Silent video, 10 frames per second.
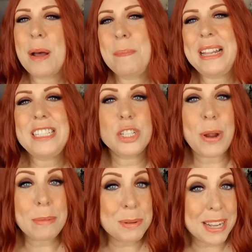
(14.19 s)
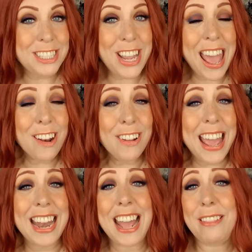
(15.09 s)
Please subscribe to my channel
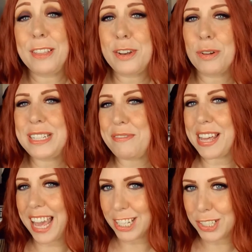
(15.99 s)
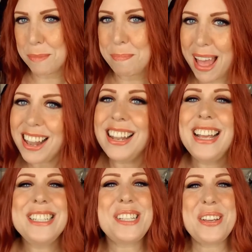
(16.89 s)
and hit the notification bell
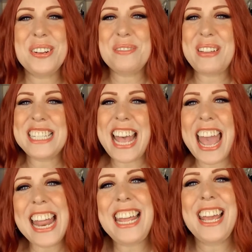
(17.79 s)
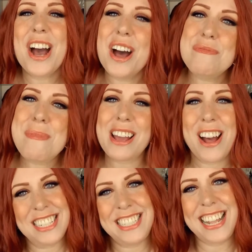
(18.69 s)
so you don't miss any of my
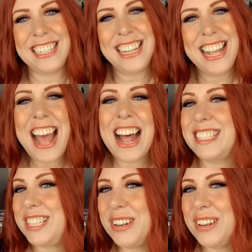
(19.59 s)
content. I'll see you in a